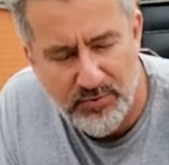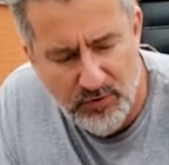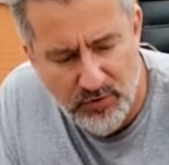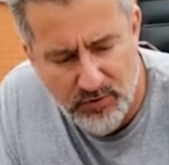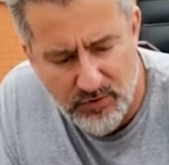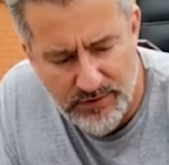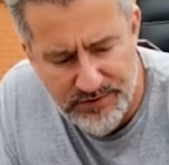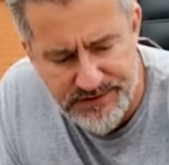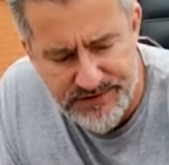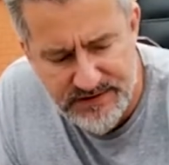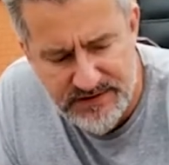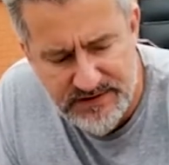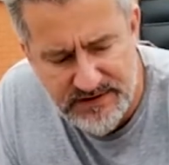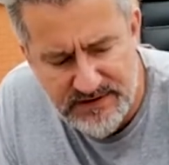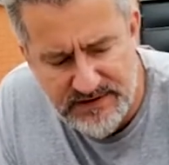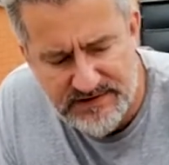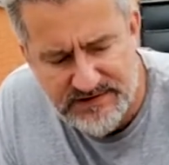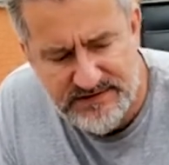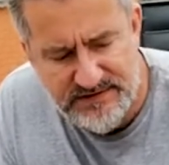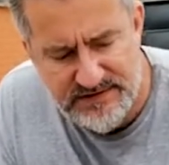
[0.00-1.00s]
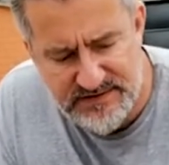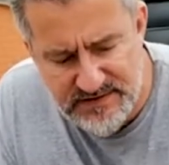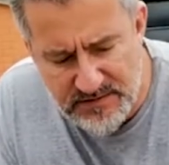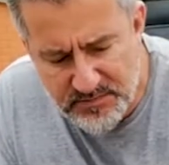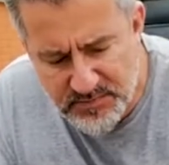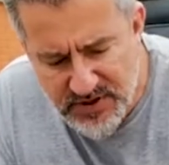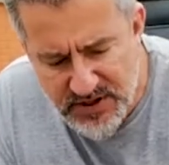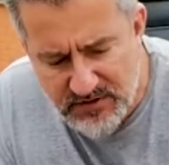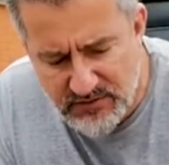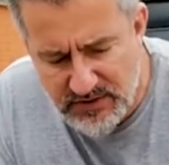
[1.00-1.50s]
pores is
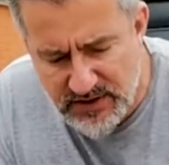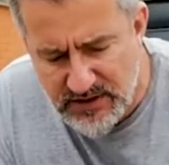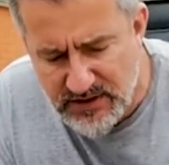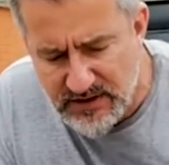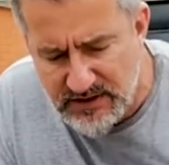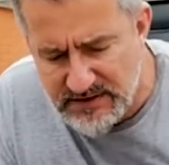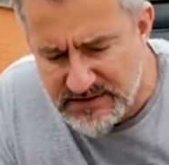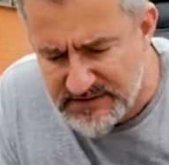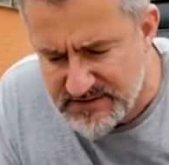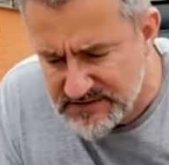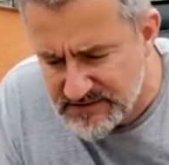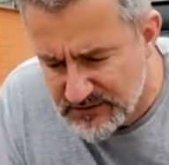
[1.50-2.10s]
disappearing and it's